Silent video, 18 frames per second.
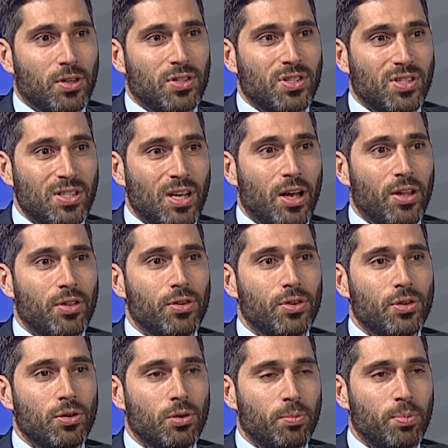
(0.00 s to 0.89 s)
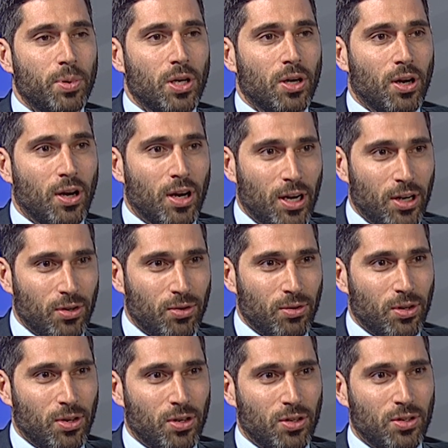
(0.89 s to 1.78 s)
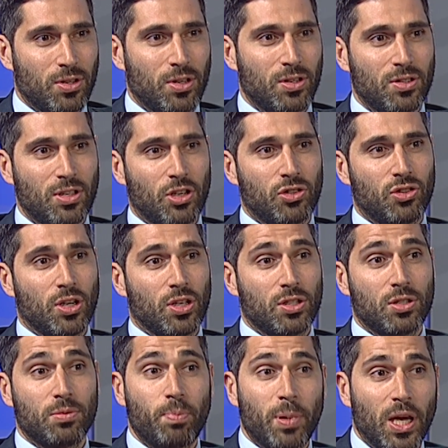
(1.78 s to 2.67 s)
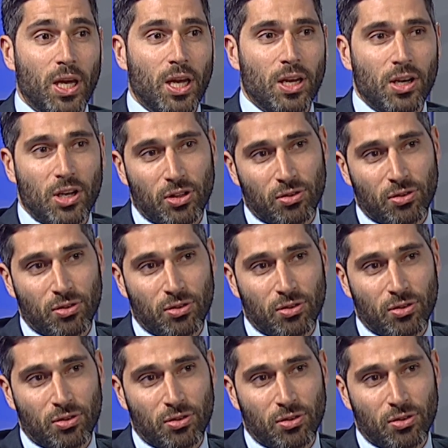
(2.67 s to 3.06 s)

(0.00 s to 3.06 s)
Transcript: southern European countries such as Spain,